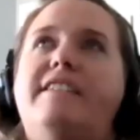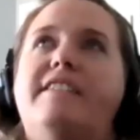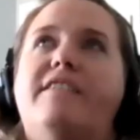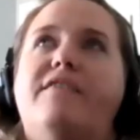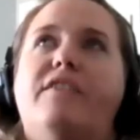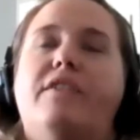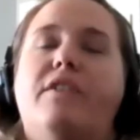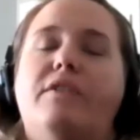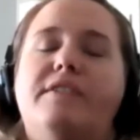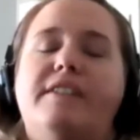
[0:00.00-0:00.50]

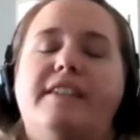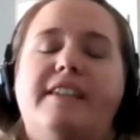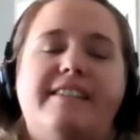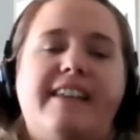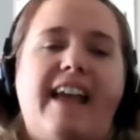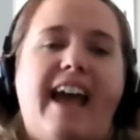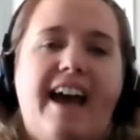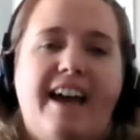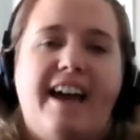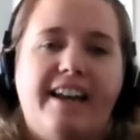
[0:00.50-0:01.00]

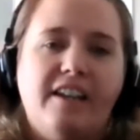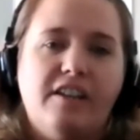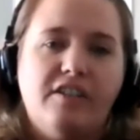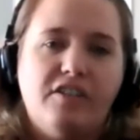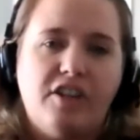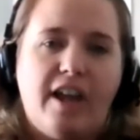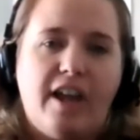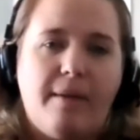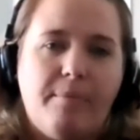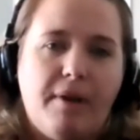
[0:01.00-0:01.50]
difficulties adding a
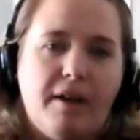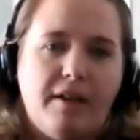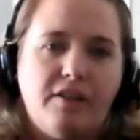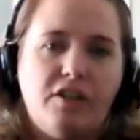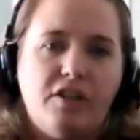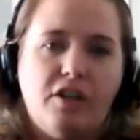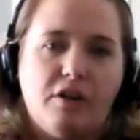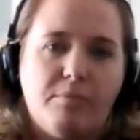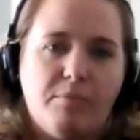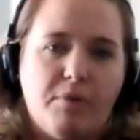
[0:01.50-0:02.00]
chatbot
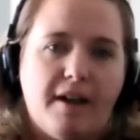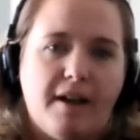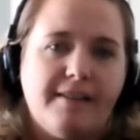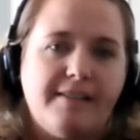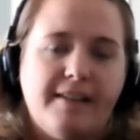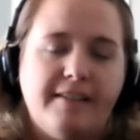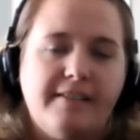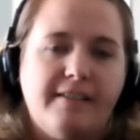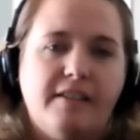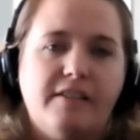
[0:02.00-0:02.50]
to your
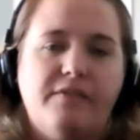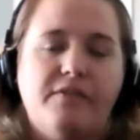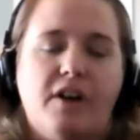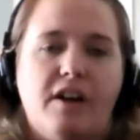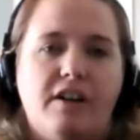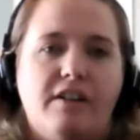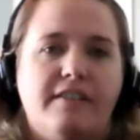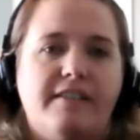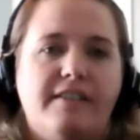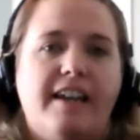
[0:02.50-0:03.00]
process as
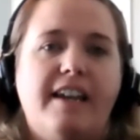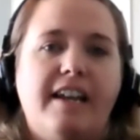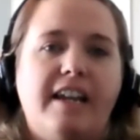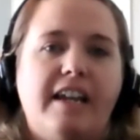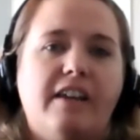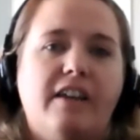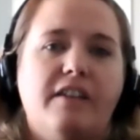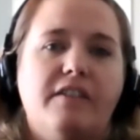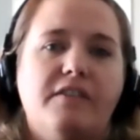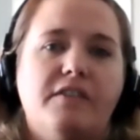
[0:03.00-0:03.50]
far as any
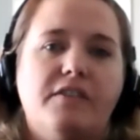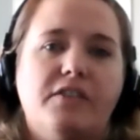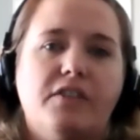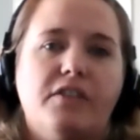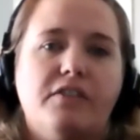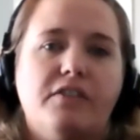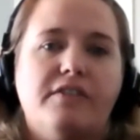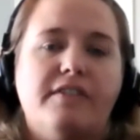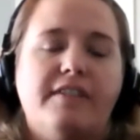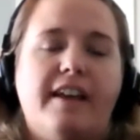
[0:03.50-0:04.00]

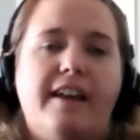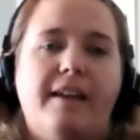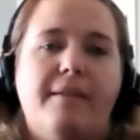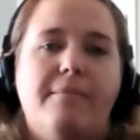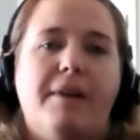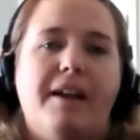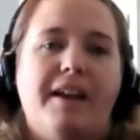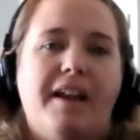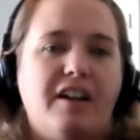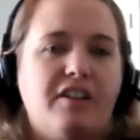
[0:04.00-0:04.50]
concerns that it
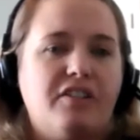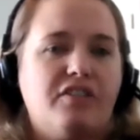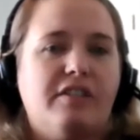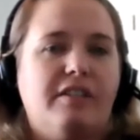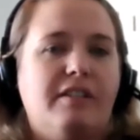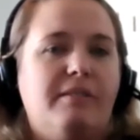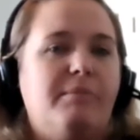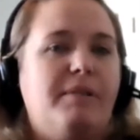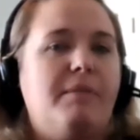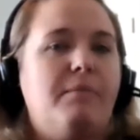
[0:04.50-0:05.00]
might
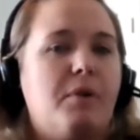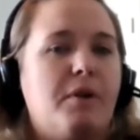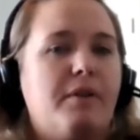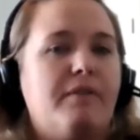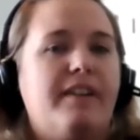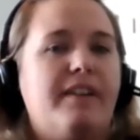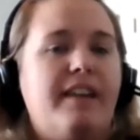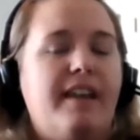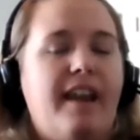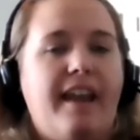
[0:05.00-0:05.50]
actually be more
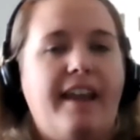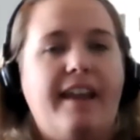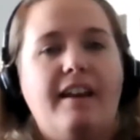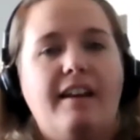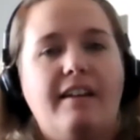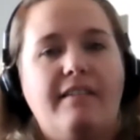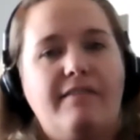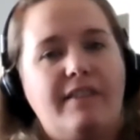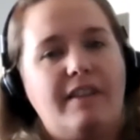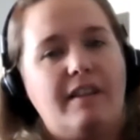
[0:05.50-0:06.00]
of a
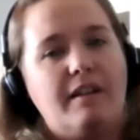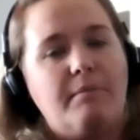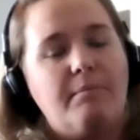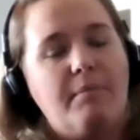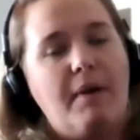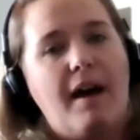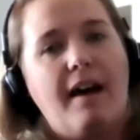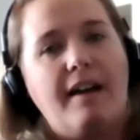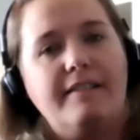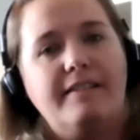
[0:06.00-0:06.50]
negative than a
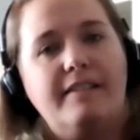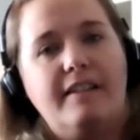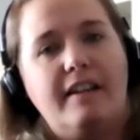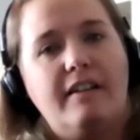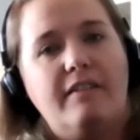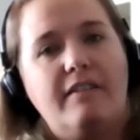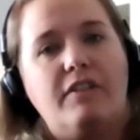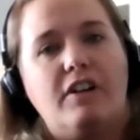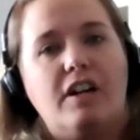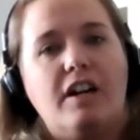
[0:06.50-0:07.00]

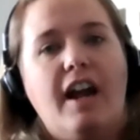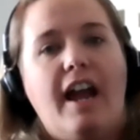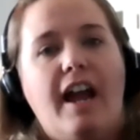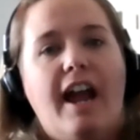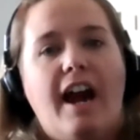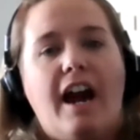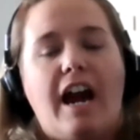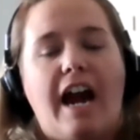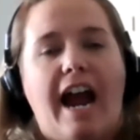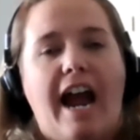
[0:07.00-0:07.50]
positive, or
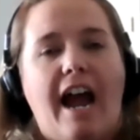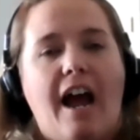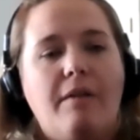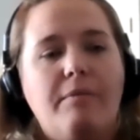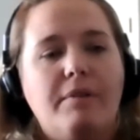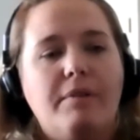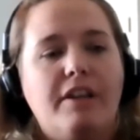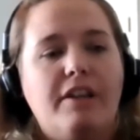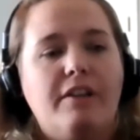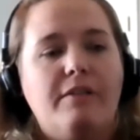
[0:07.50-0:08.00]
how
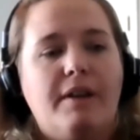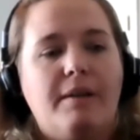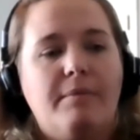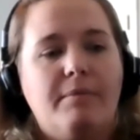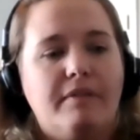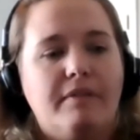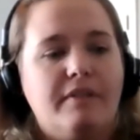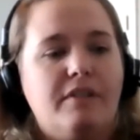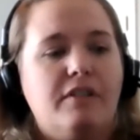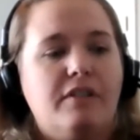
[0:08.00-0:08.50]
were you
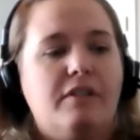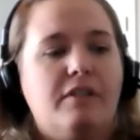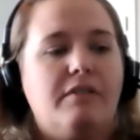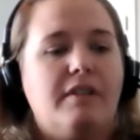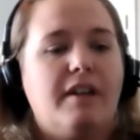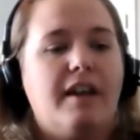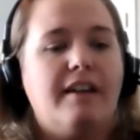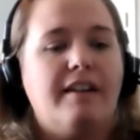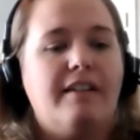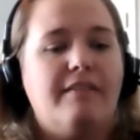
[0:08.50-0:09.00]
able to
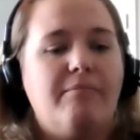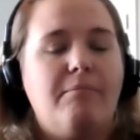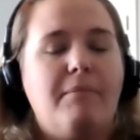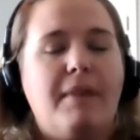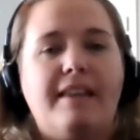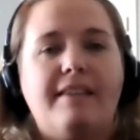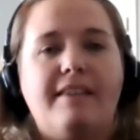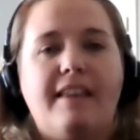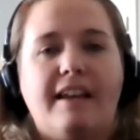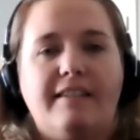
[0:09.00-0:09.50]
kind of
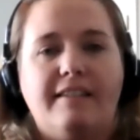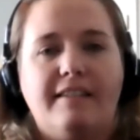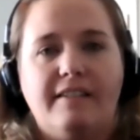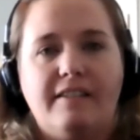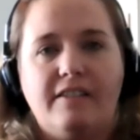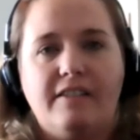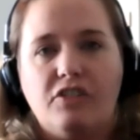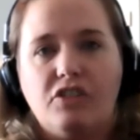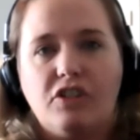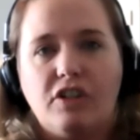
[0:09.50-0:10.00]
make that
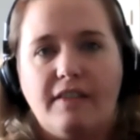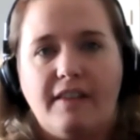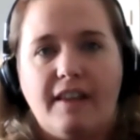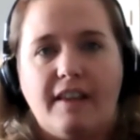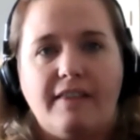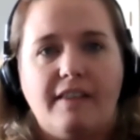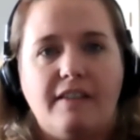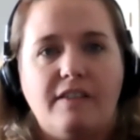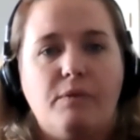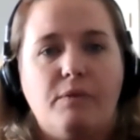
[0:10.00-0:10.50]
decision
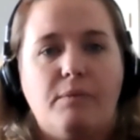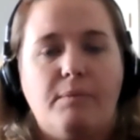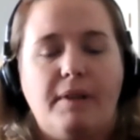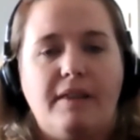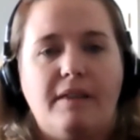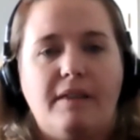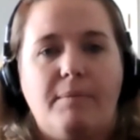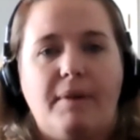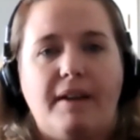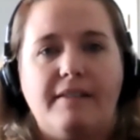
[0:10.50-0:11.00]
that this would be
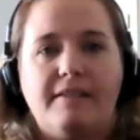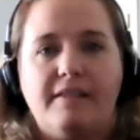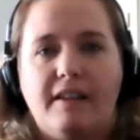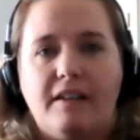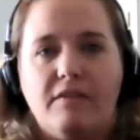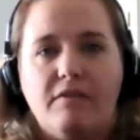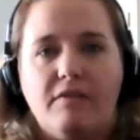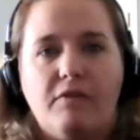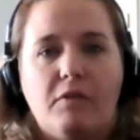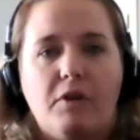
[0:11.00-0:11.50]
the best
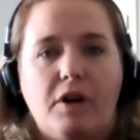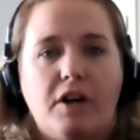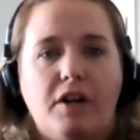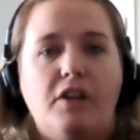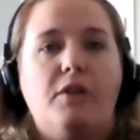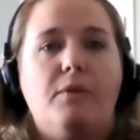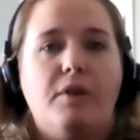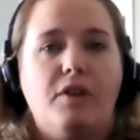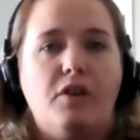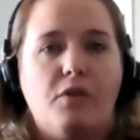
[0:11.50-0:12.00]
thing for
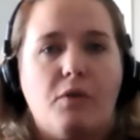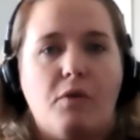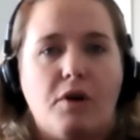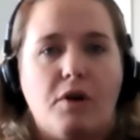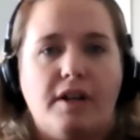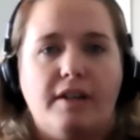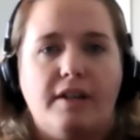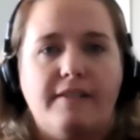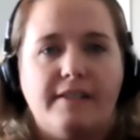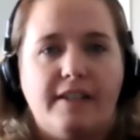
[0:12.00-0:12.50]
you and your
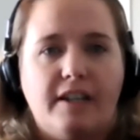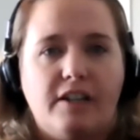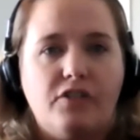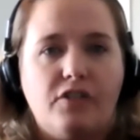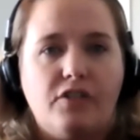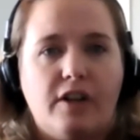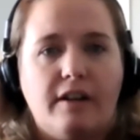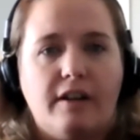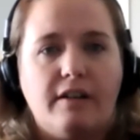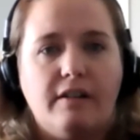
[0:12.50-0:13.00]

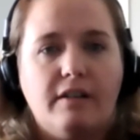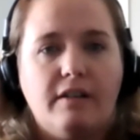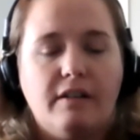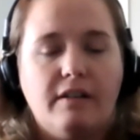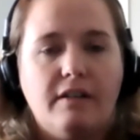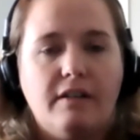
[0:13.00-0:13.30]
organization?